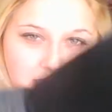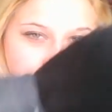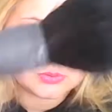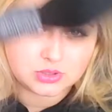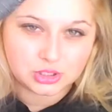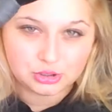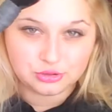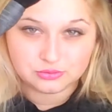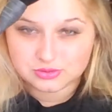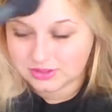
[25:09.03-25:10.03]
it's really
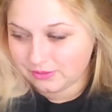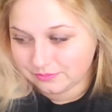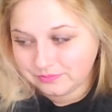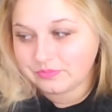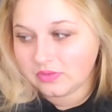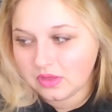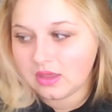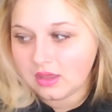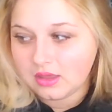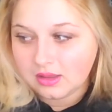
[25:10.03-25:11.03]
cute. So
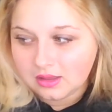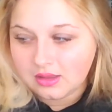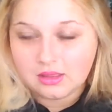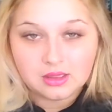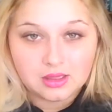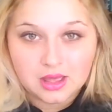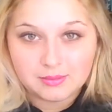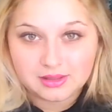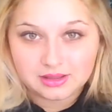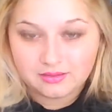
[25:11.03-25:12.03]
I've
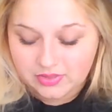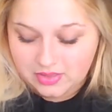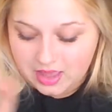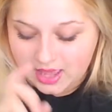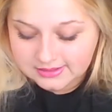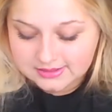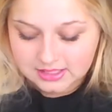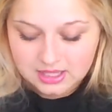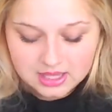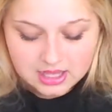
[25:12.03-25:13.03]
been loving that.
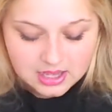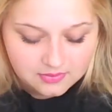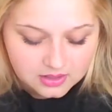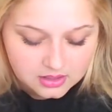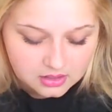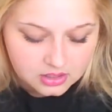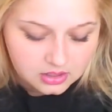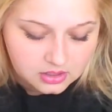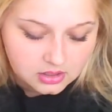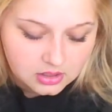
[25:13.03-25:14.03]
And then
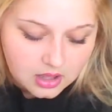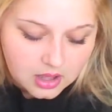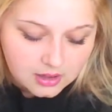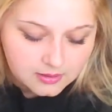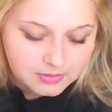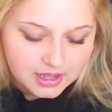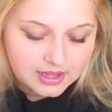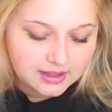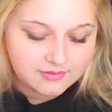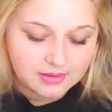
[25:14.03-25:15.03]
I
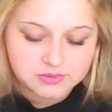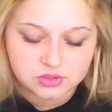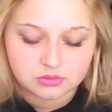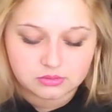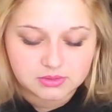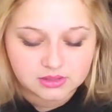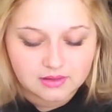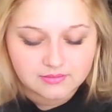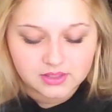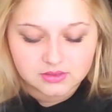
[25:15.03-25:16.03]
have absolutely been
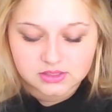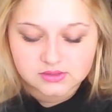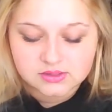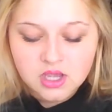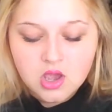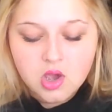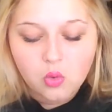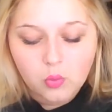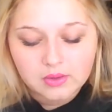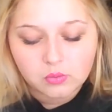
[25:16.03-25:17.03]
loving this
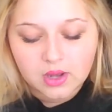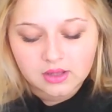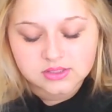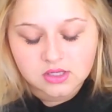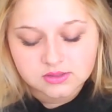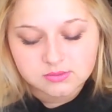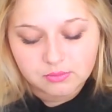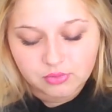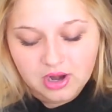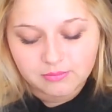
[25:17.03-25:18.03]
Wet n Wild's
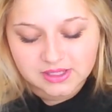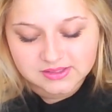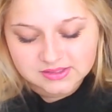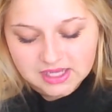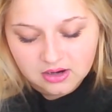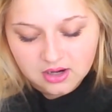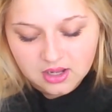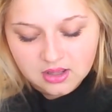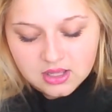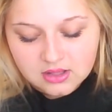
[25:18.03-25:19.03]
Ultimate Brown
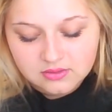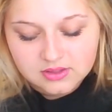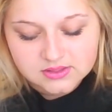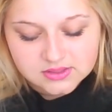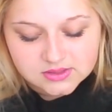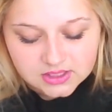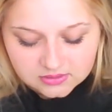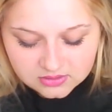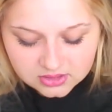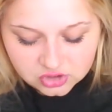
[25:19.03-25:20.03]
Mascara. This is
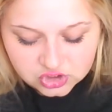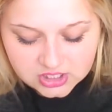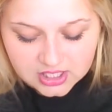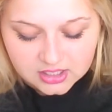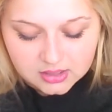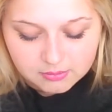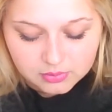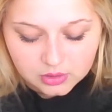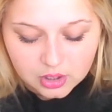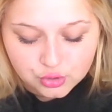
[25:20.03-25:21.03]
in the shade
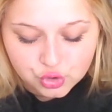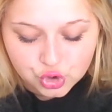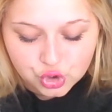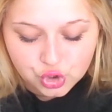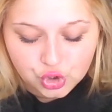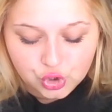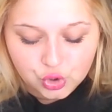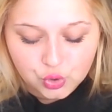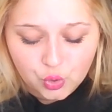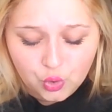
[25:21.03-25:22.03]
Blonder
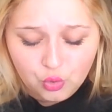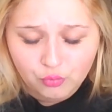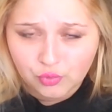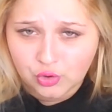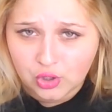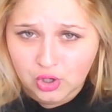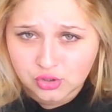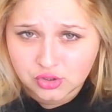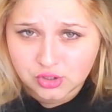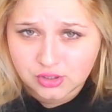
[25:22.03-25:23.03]
Over
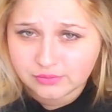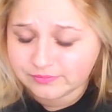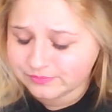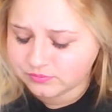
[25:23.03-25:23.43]
Yonder.